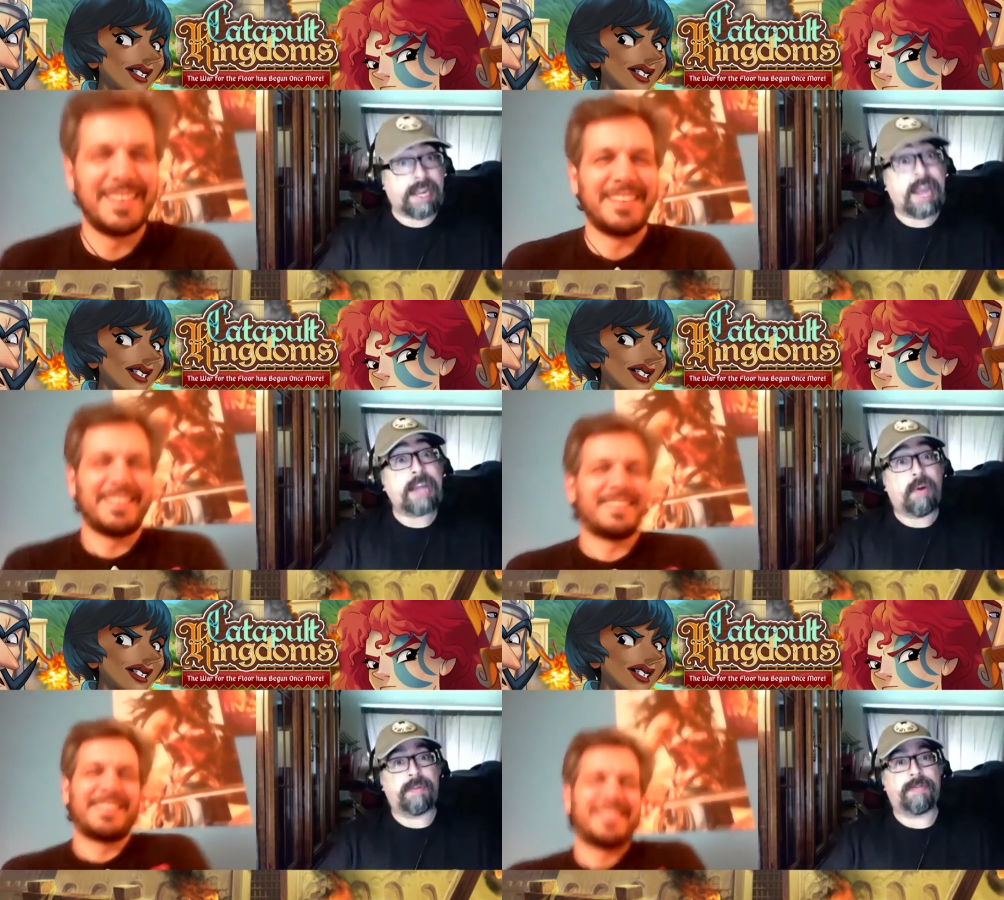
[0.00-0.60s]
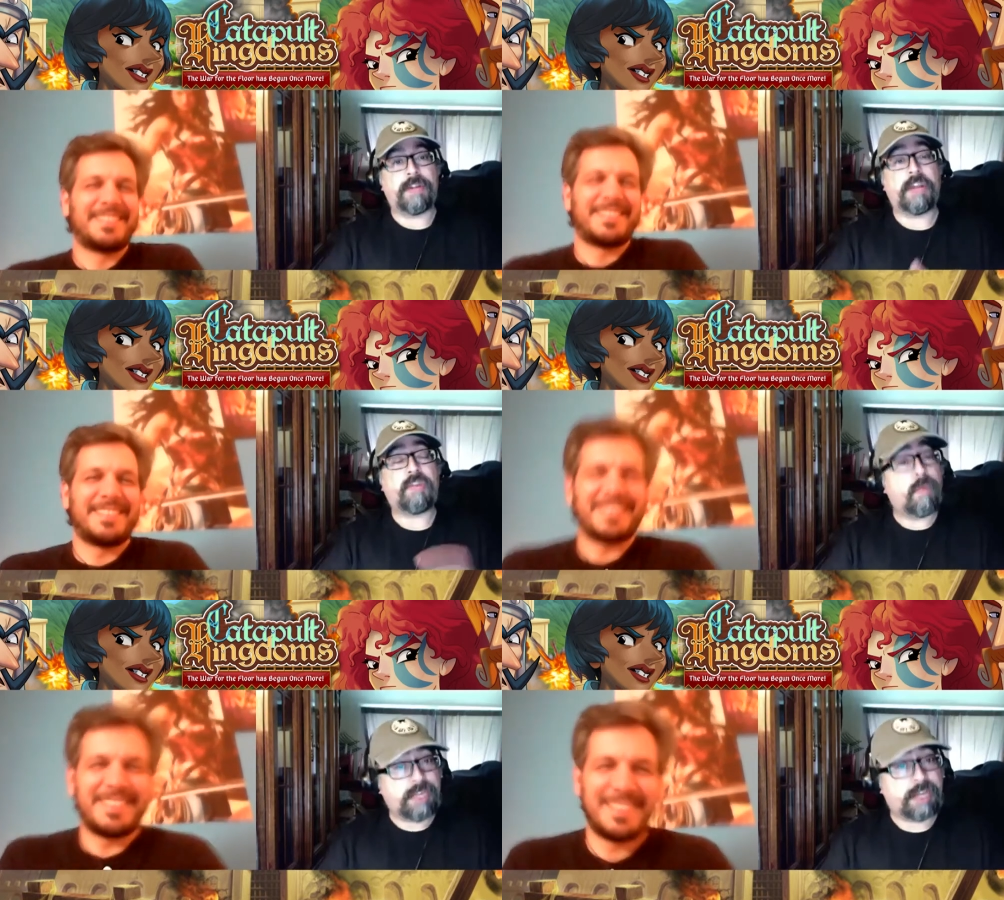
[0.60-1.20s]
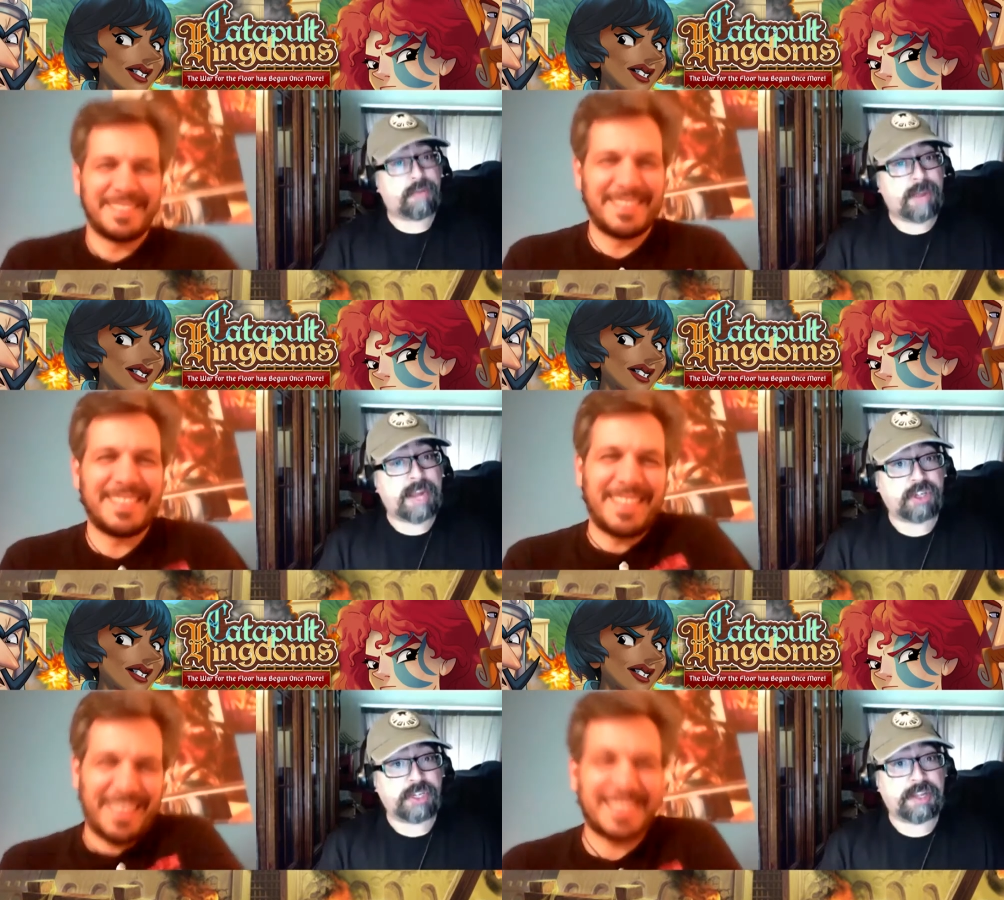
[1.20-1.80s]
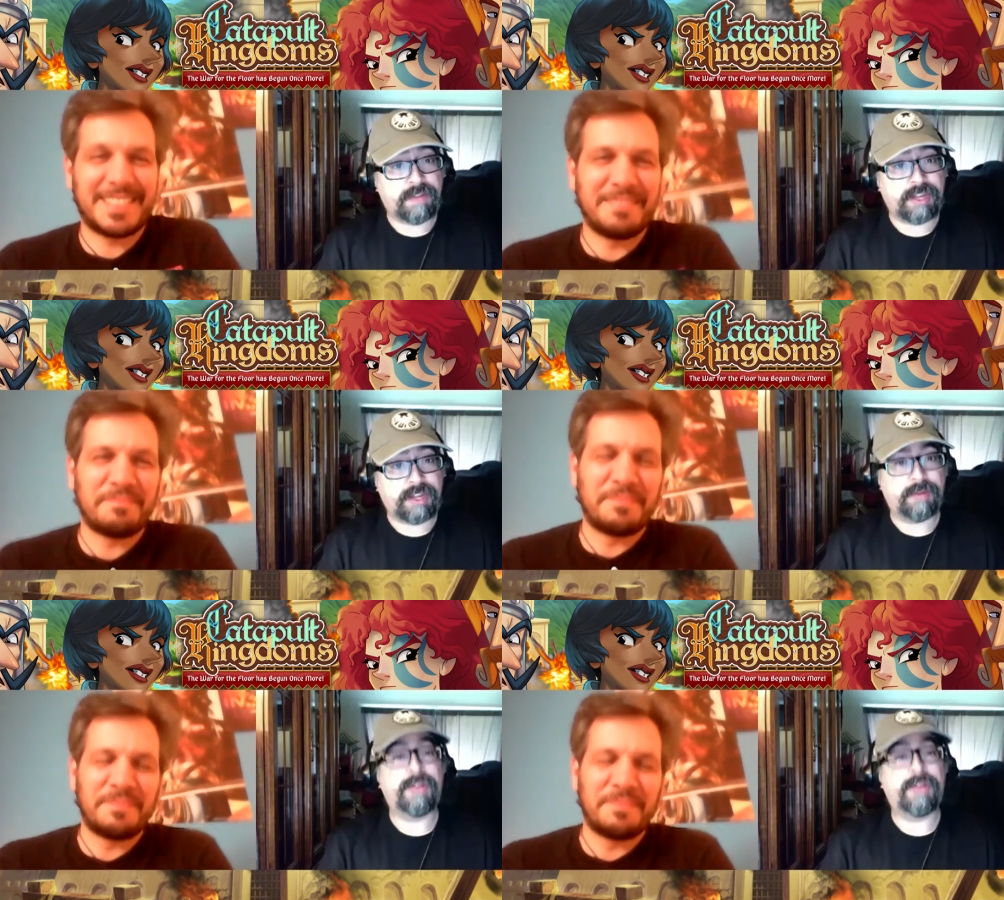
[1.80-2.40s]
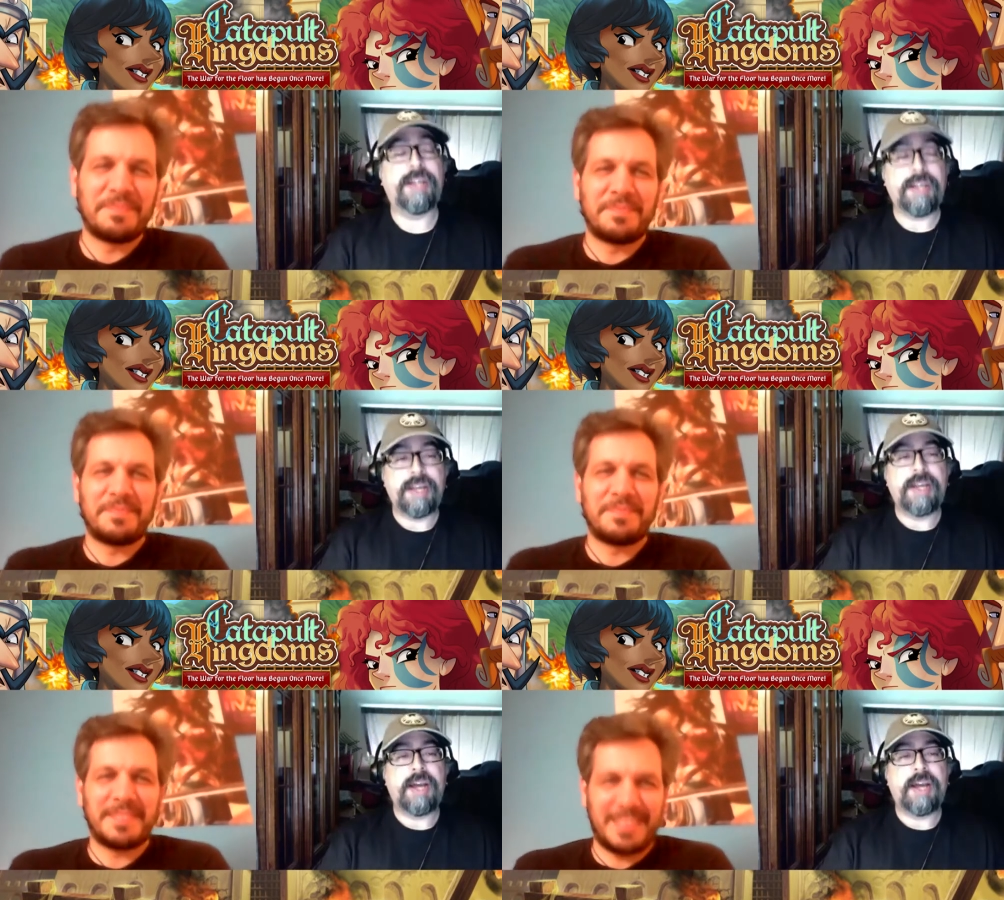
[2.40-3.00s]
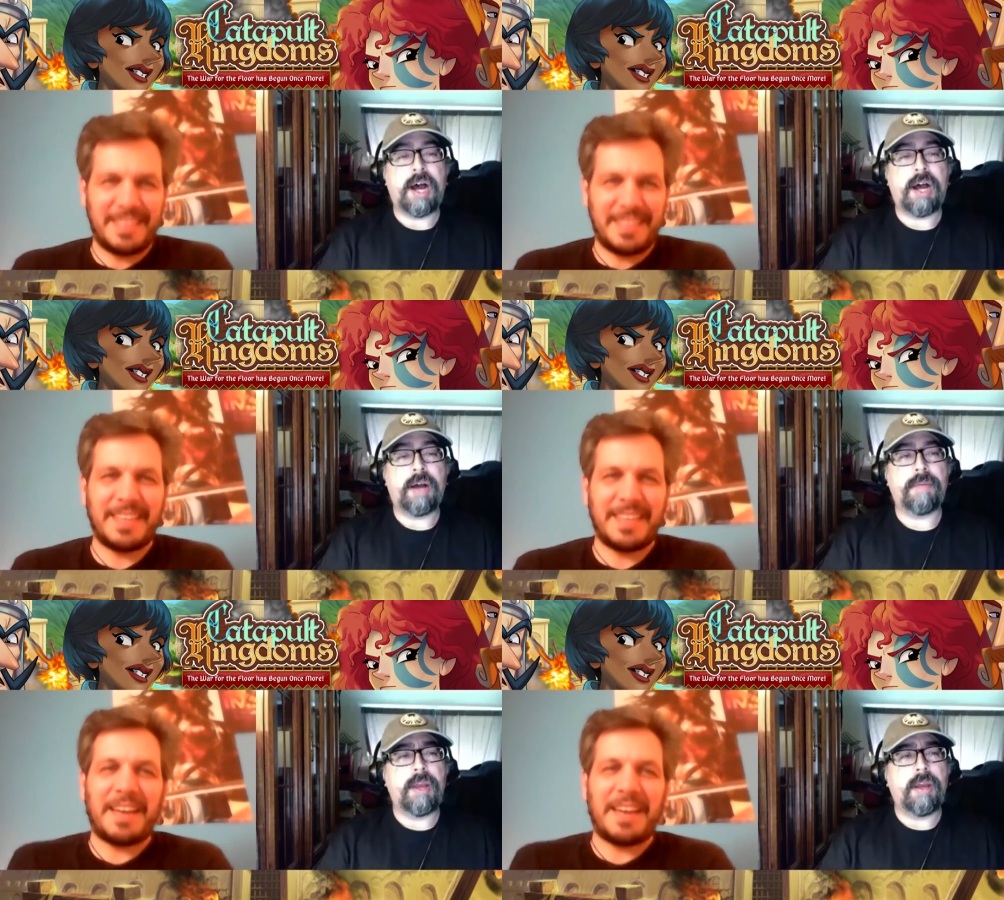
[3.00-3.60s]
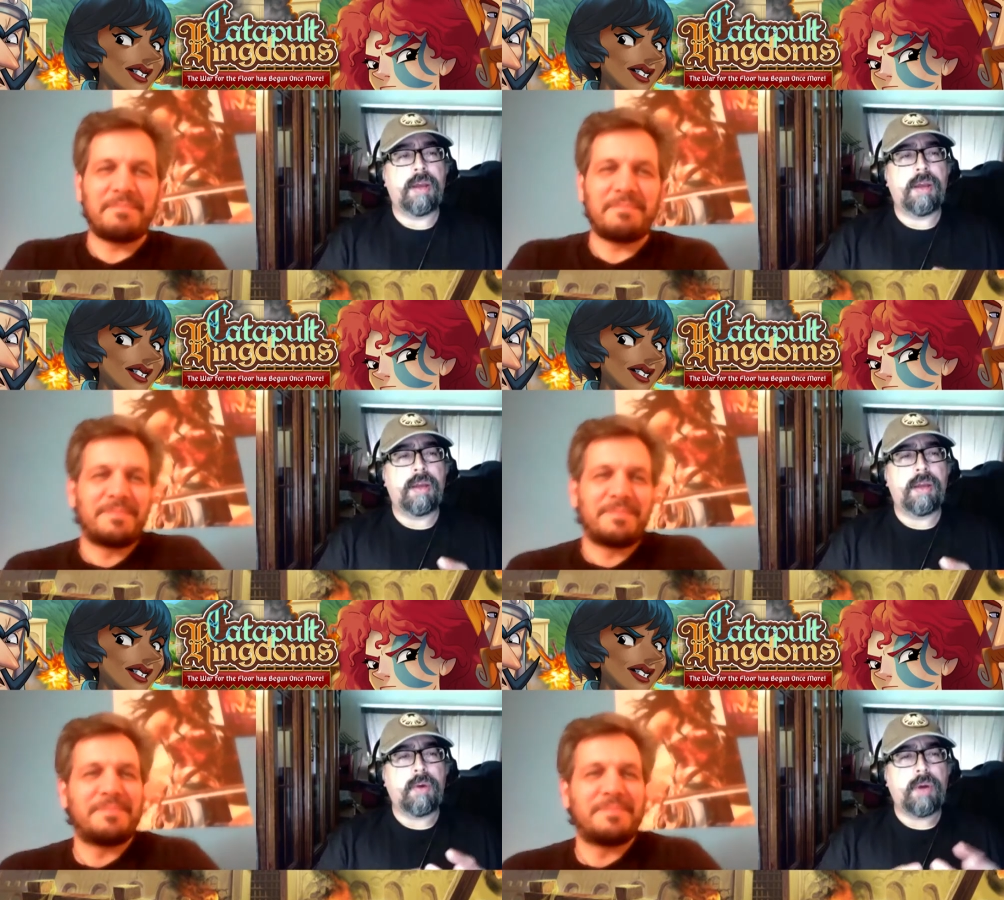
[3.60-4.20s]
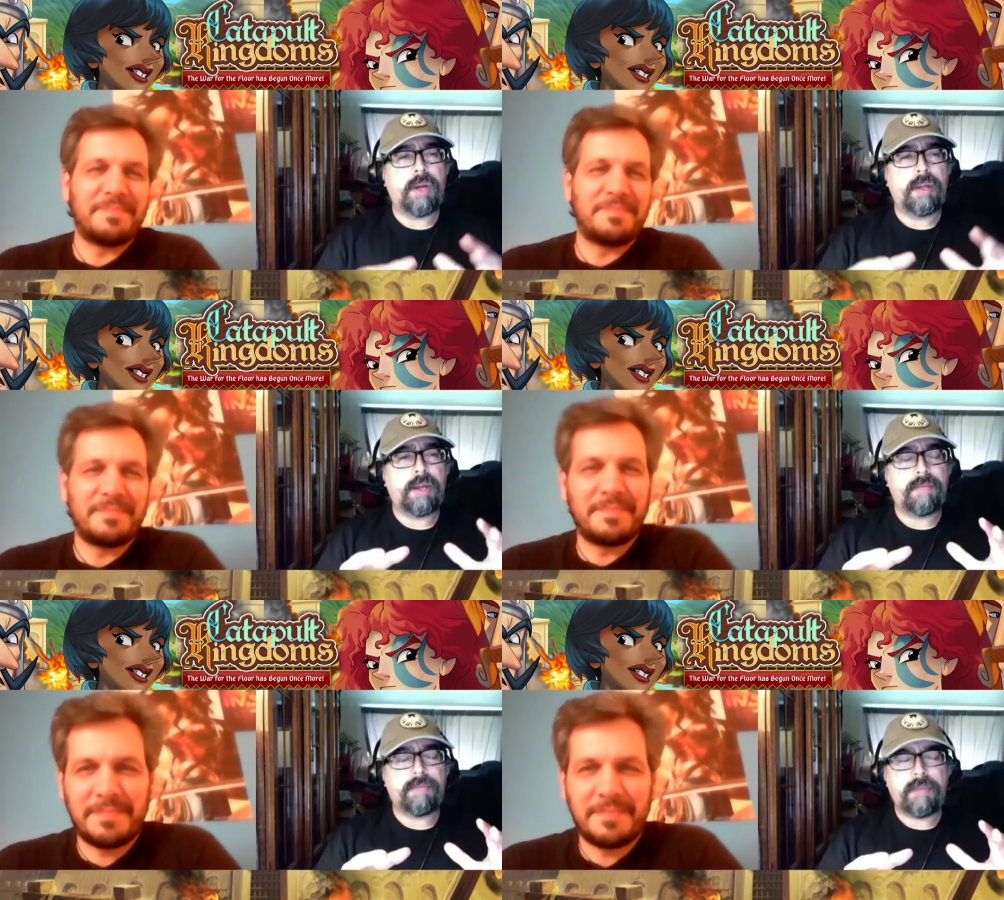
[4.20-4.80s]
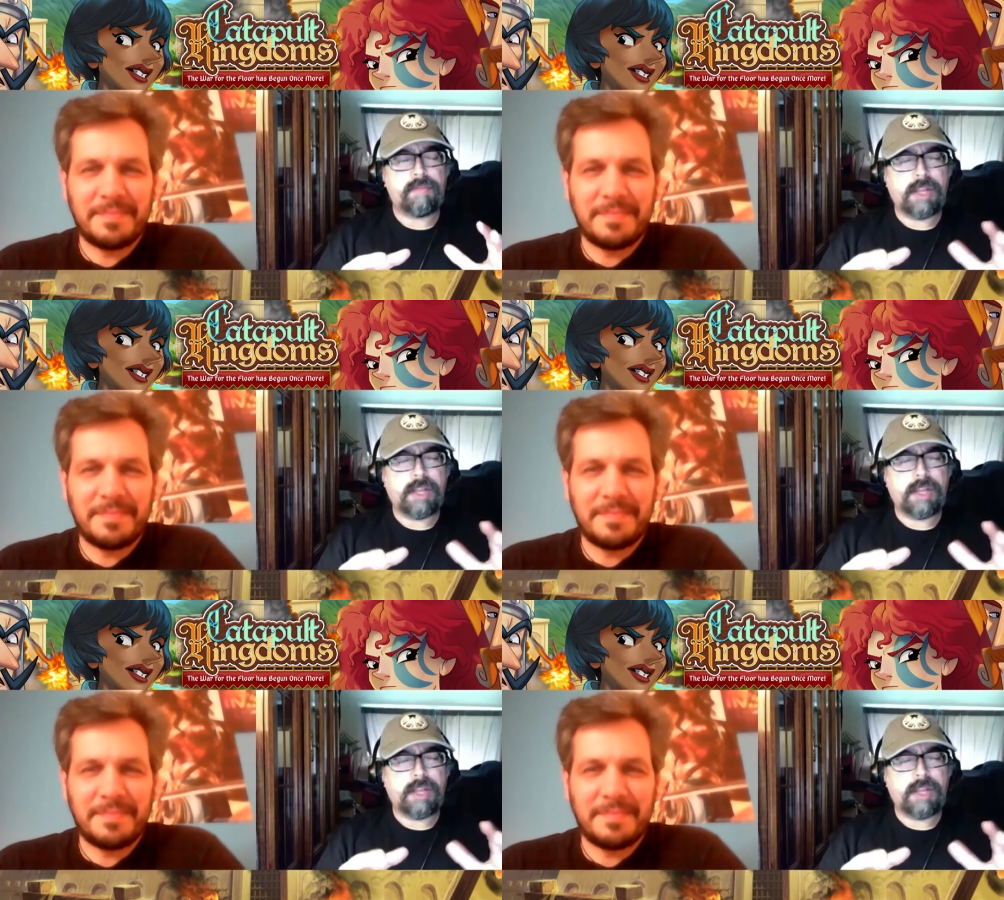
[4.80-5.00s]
Speaker 1: can go up to four. That's right, with the expansion that's available. Um, yeah, yeah. So, uh, uh, tell